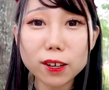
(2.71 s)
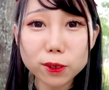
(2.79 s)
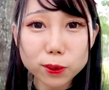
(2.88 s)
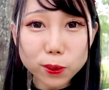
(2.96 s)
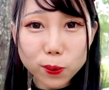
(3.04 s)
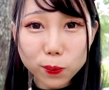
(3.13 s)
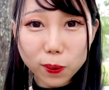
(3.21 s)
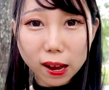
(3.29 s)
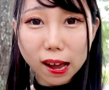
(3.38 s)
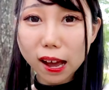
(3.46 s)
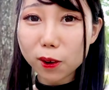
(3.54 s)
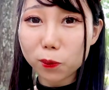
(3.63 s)
I don't know why
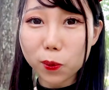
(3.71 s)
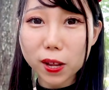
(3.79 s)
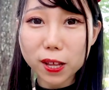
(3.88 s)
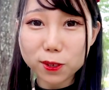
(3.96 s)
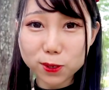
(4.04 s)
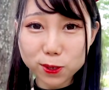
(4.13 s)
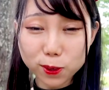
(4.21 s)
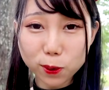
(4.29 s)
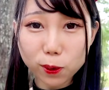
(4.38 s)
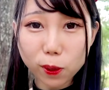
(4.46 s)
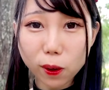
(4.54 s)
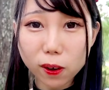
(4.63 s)
I waited
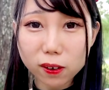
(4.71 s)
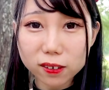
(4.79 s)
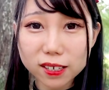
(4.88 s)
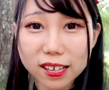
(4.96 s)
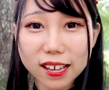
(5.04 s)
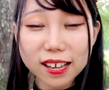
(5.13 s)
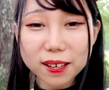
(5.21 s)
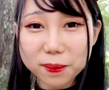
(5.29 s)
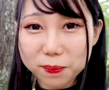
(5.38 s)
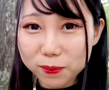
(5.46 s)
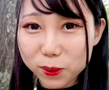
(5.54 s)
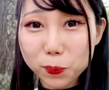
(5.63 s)
so long
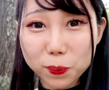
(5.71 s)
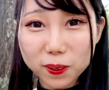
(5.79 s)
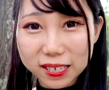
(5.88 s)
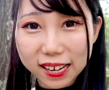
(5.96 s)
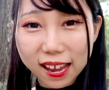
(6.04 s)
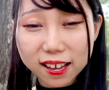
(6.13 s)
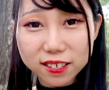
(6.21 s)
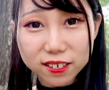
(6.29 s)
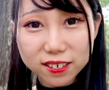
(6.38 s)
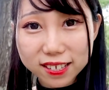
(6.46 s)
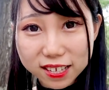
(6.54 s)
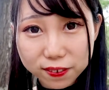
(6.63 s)
to put
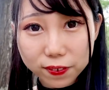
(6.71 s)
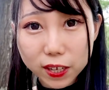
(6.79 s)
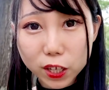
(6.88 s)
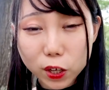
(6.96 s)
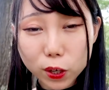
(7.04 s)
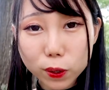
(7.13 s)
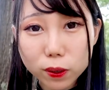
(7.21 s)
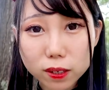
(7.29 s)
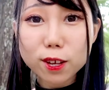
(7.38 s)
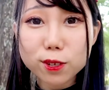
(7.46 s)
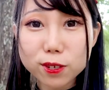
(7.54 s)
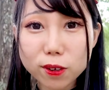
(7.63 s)
together this video.
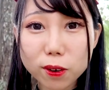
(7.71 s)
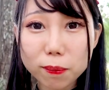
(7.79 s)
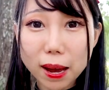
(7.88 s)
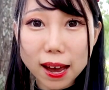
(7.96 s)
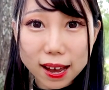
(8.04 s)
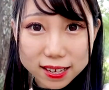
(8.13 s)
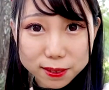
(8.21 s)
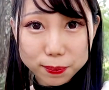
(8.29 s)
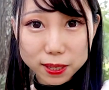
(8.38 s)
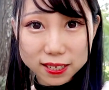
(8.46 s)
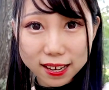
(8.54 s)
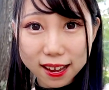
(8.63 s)
So my
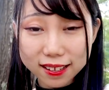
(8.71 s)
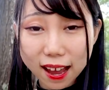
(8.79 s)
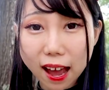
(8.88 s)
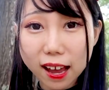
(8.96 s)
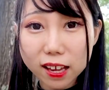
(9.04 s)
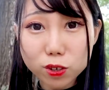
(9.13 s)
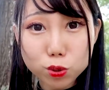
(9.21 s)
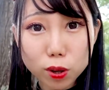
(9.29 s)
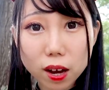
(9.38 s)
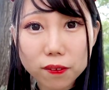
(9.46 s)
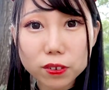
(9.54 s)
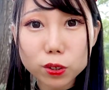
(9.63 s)
husband and I
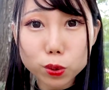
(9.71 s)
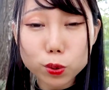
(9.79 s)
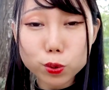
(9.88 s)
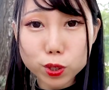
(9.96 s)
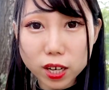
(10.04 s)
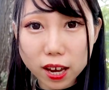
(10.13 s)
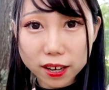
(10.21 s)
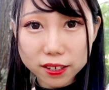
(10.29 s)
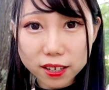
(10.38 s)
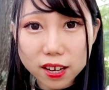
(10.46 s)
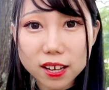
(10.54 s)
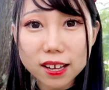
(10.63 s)
traveled to
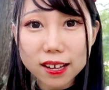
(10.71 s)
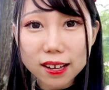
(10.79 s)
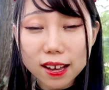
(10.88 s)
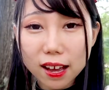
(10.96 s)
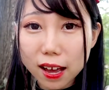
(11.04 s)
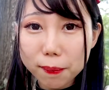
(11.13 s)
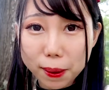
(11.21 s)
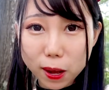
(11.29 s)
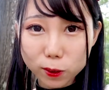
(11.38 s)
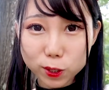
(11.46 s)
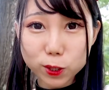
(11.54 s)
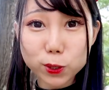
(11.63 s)
China
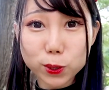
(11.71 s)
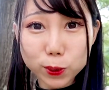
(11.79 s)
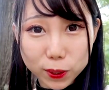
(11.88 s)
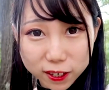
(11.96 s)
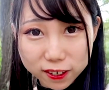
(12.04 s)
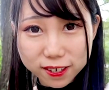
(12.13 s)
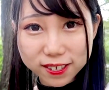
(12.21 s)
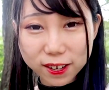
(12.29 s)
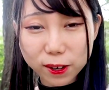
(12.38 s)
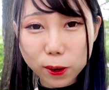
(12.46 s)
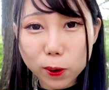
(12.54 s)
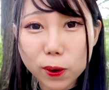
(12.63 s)
about 2 years
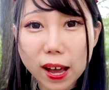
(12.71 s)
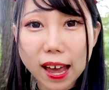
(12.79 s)
ago